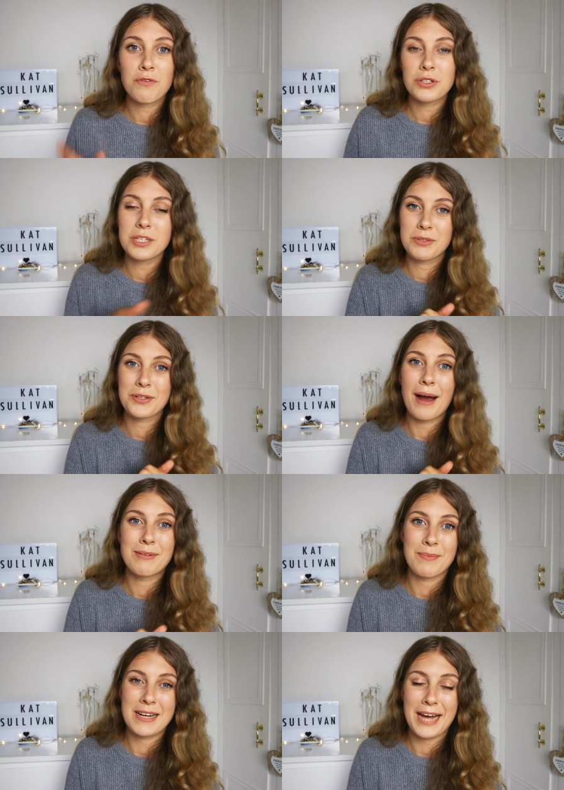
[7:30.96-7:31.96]
If you're
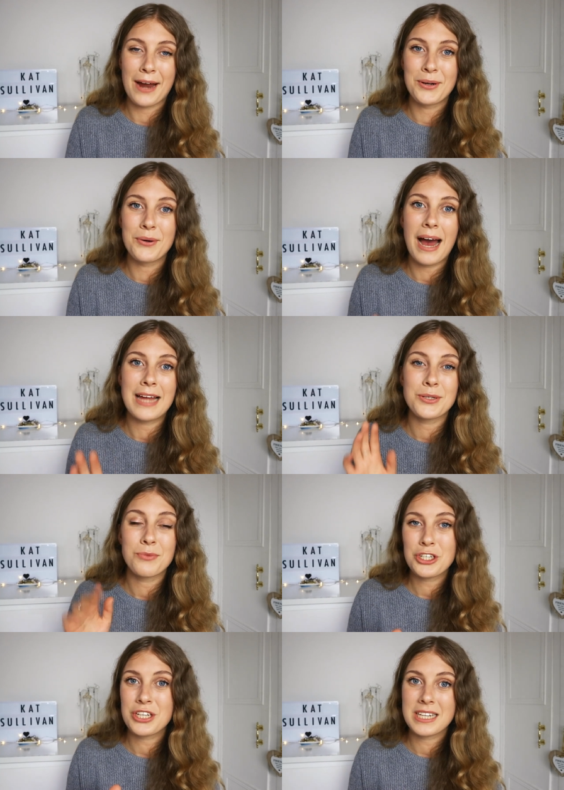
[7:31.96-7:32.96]
subscribed to my channel and
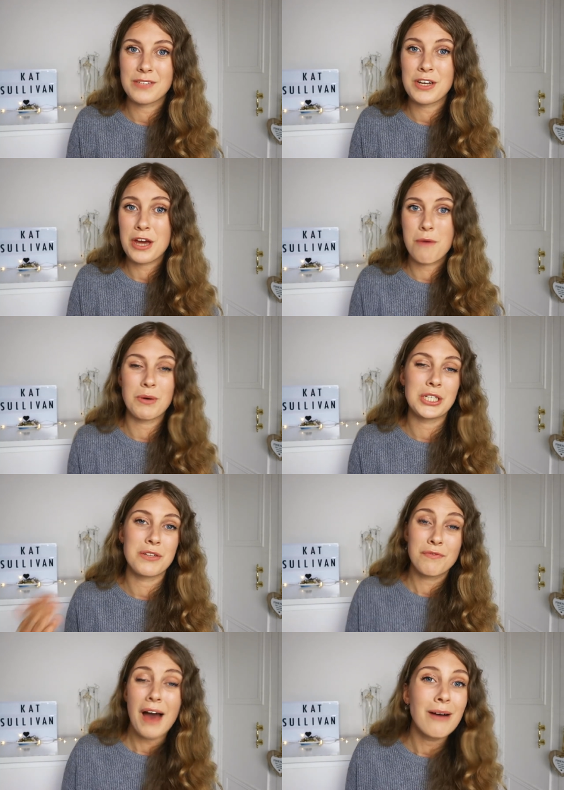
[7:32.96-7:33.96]
you're watching this video
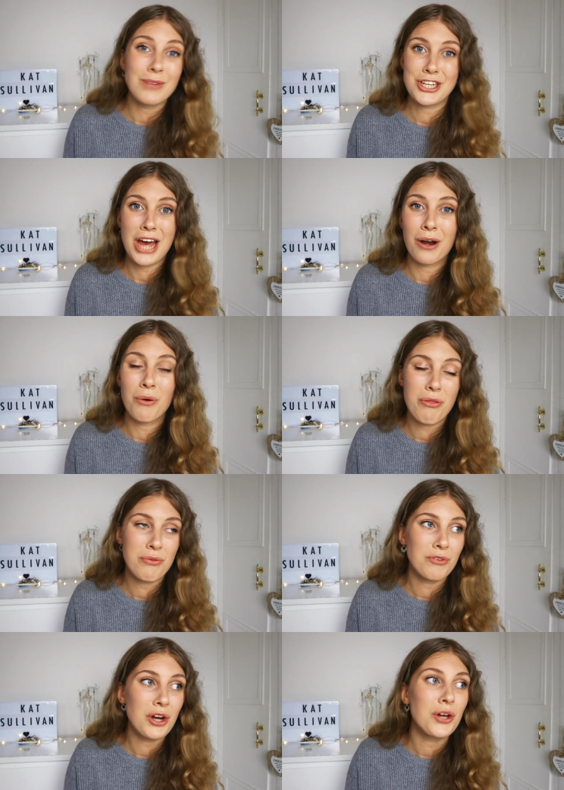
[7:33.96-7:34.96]
because you found my channel
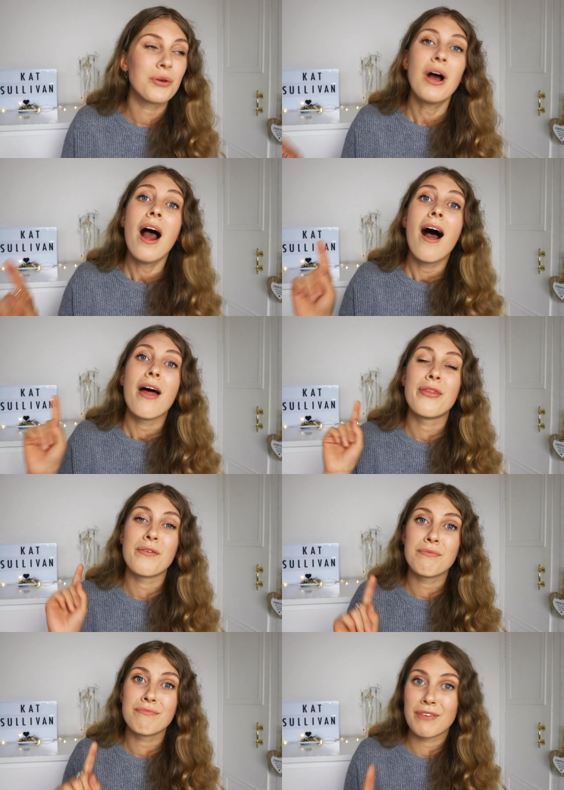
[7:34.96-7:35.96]
through
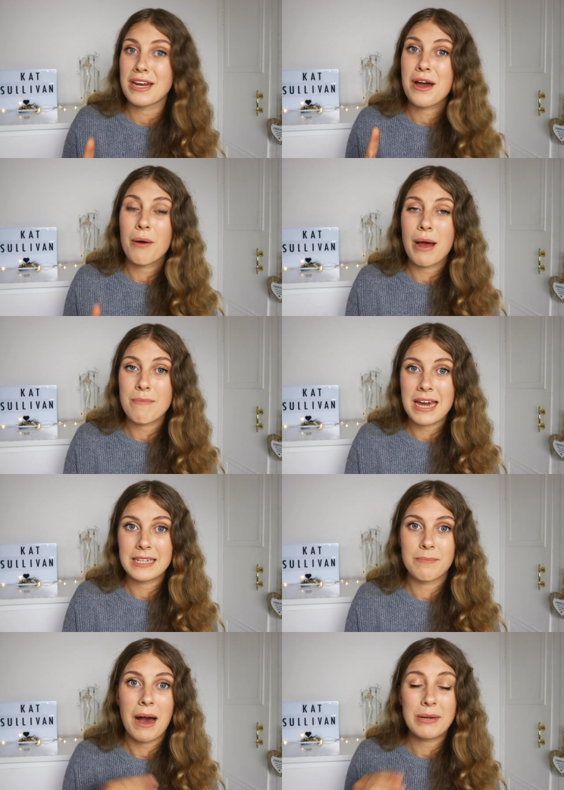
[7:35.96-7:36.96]
the video I
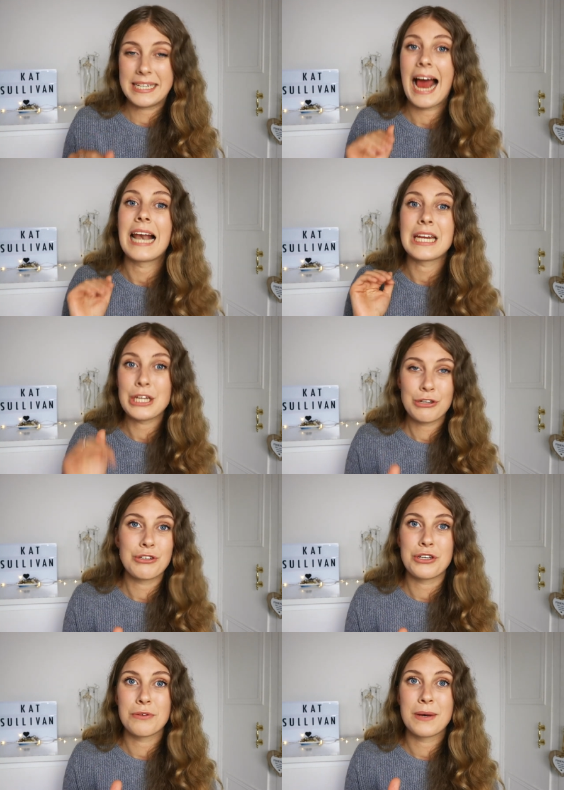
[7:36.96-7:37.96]
made about Italian
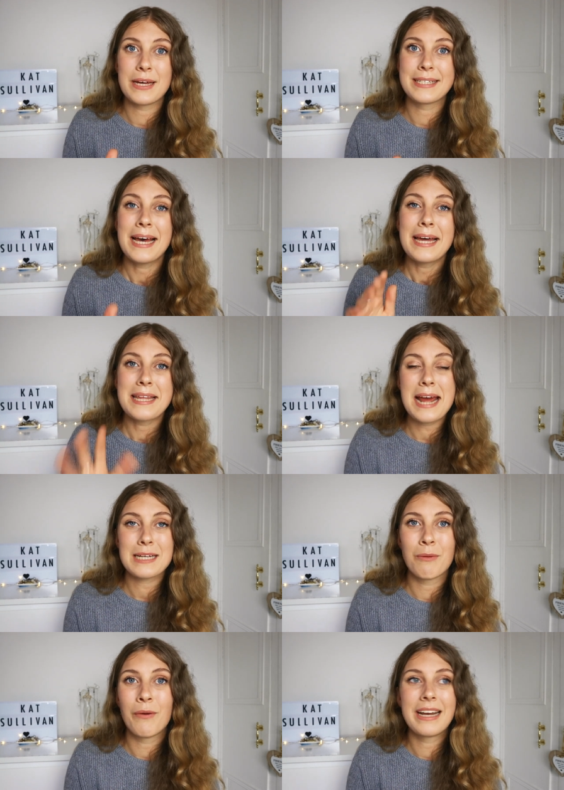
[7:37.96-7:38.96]
YouTubers the
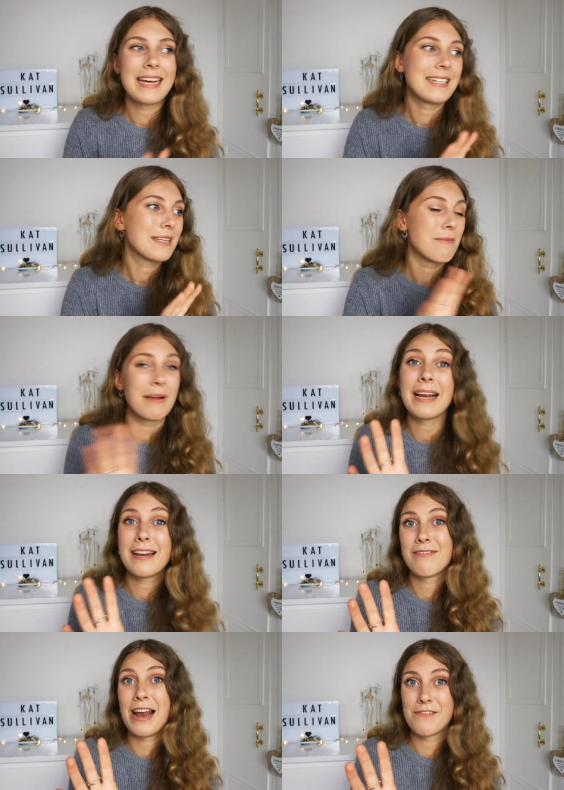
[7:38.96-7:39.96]
next point is
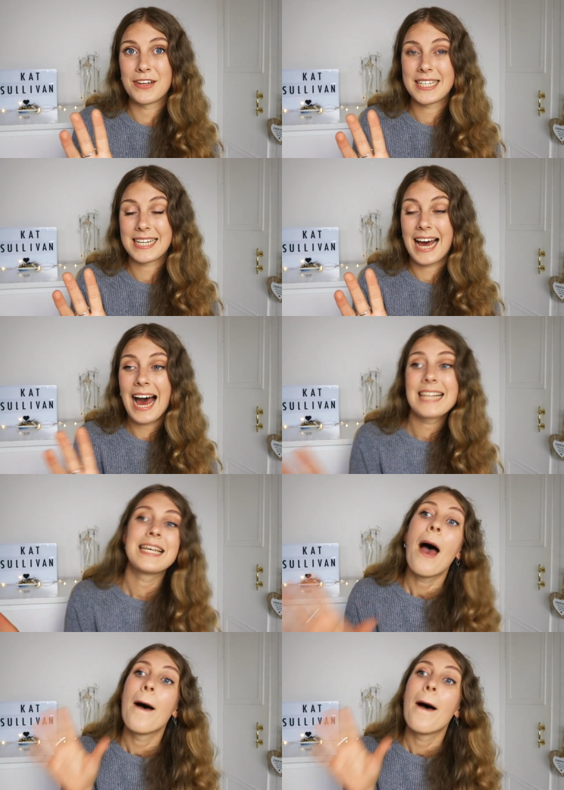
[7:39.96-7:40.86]
completely relevant to that